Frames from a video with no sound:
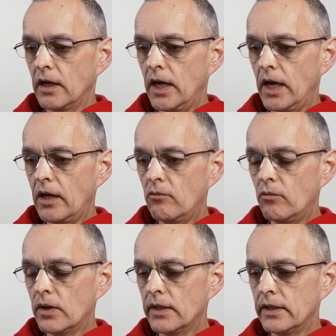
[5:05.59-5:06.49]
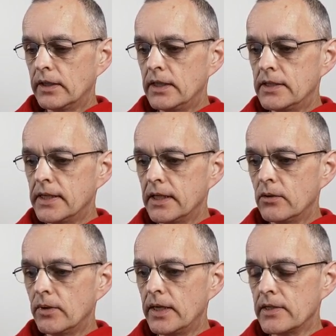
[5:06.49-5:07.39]
And one of the key
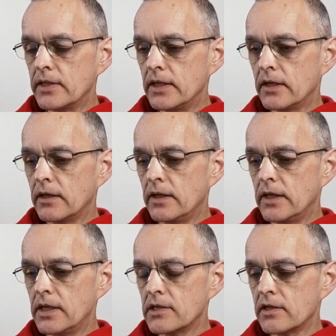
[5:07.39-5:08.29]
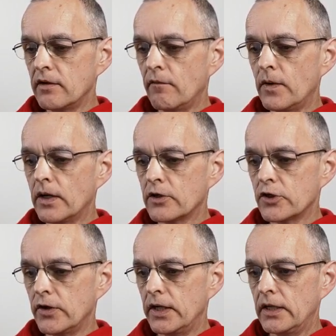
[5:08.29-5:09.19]
takeaways here is if we are
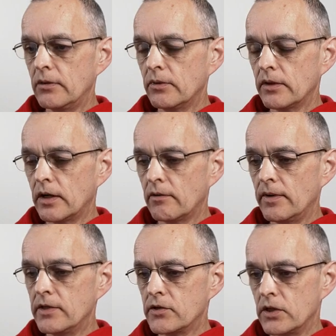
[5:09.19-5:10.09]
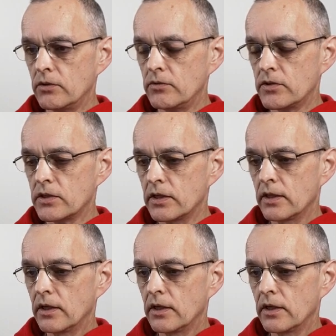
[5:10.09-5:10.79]
training with heart rate zones